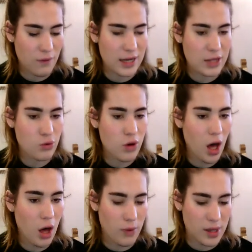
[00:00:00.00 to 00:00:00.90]
little
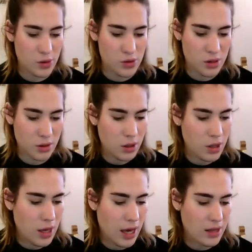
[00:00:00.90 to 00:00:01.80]
cartwheels,
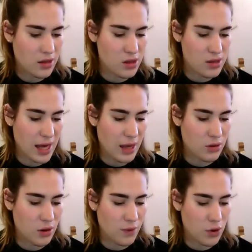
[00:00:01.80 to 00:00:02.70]
and the
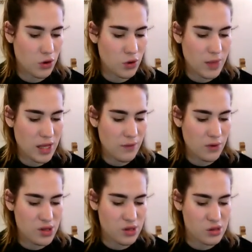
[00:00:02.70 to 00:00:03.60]
sound of a good many
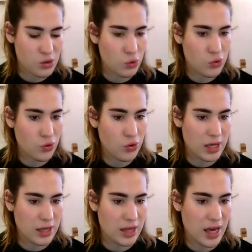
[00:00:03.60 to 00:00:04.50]
voices all
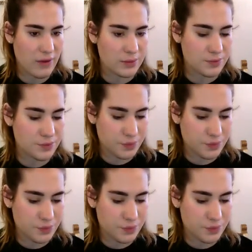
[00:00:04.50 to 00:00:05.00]
talking together.